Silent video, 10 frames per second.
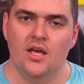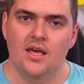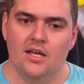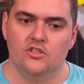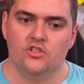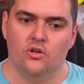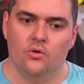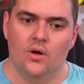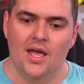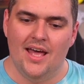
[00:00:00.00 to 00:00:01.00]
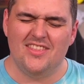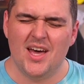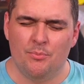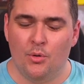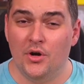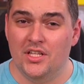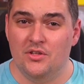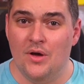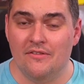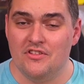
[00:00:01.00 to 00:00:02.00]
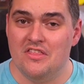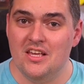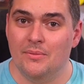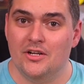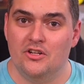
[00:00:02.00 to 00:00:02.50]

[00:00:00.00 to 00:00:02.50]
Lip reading: And so at that point, you have to think about it.